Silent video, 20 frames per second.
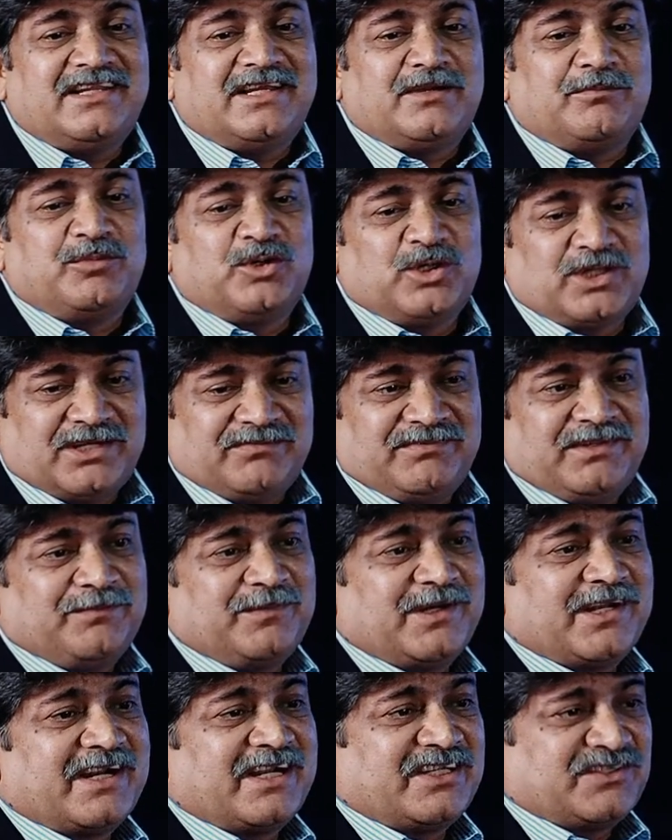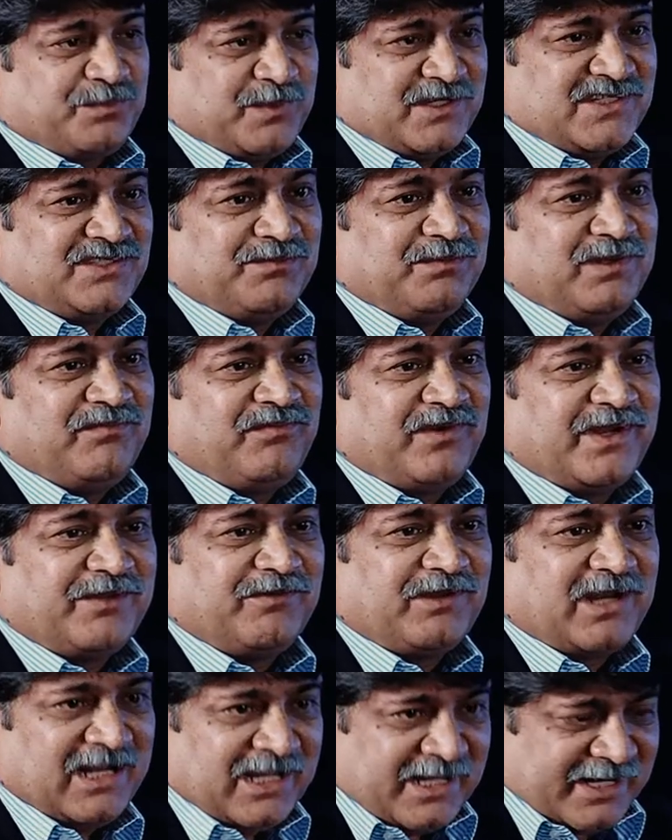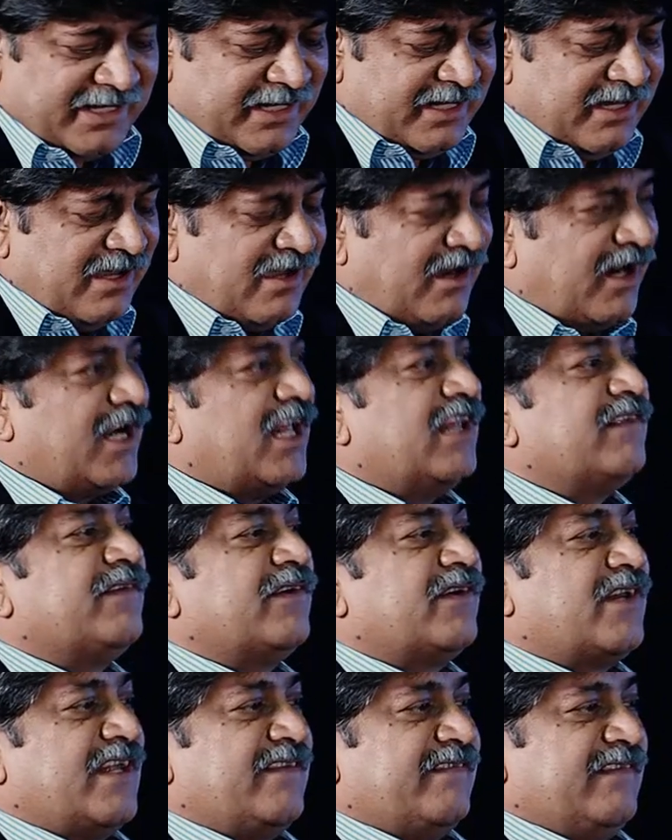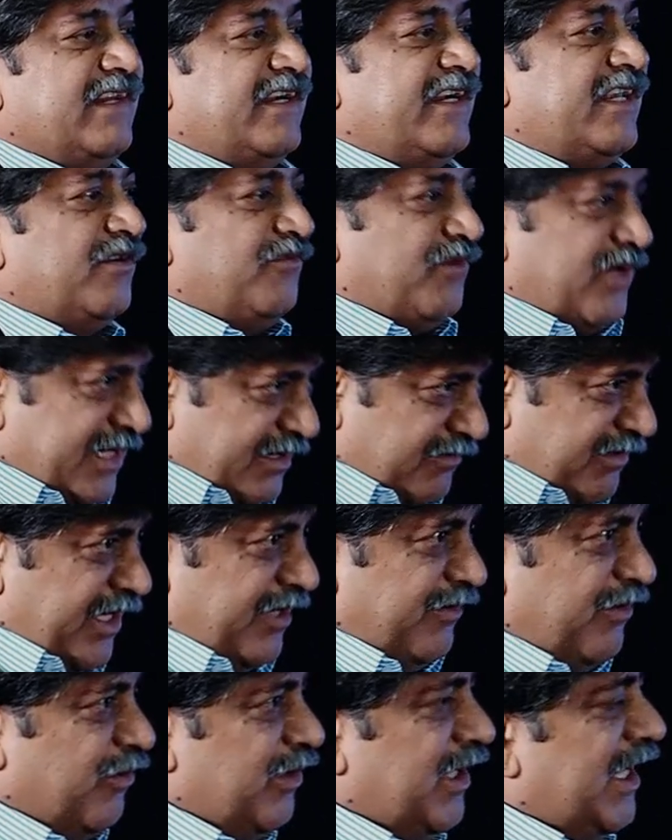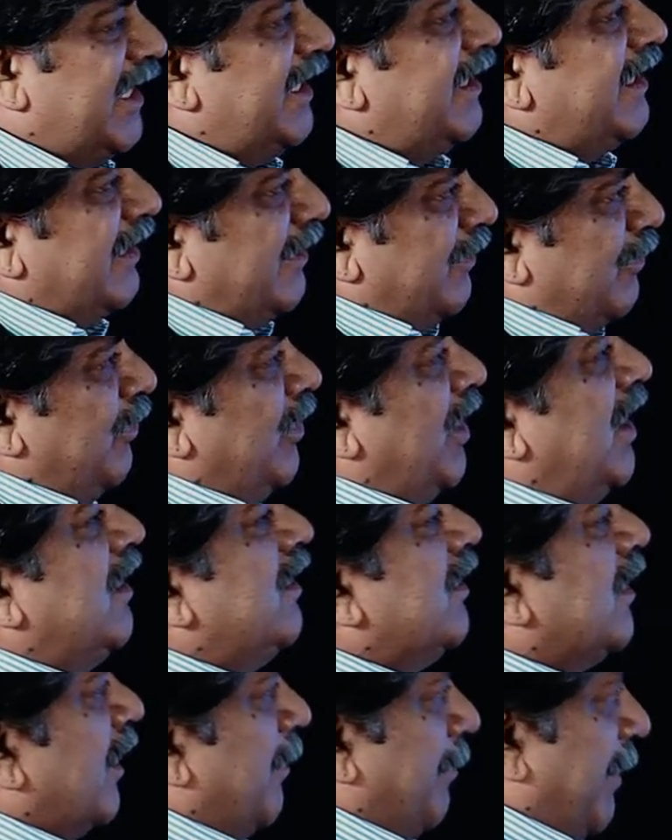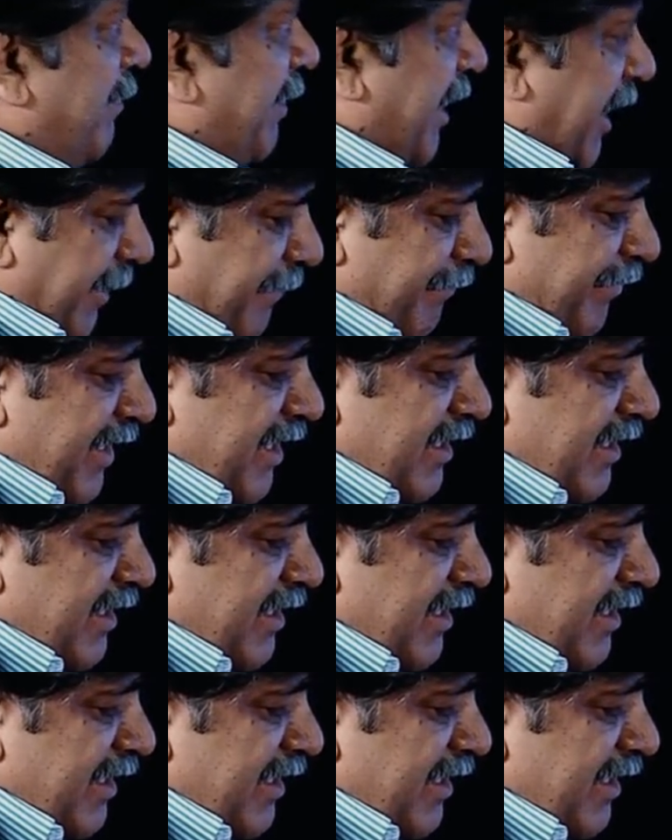They both of them are responsible for your learning and also translating whatever you have learnt into the, the memory.